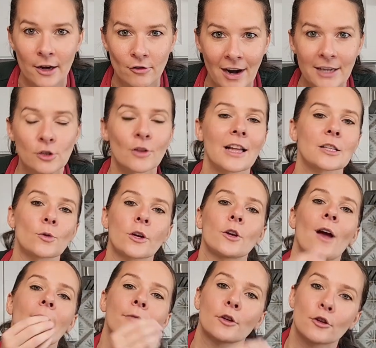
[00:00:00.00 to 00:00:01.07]
Right? So that's why you
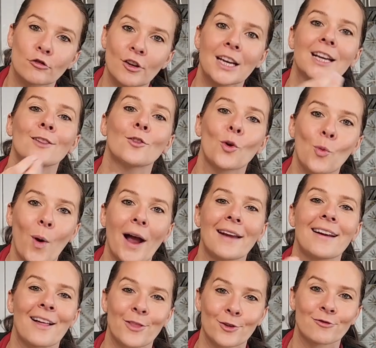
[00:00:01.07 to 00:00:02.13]
have the green, the white,
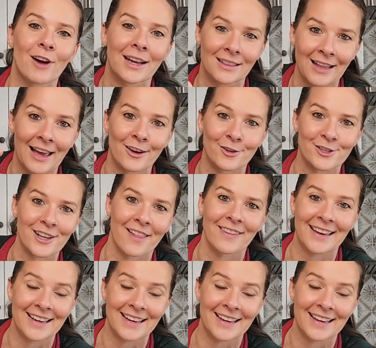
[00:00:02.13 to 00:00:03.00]
and the red layers on the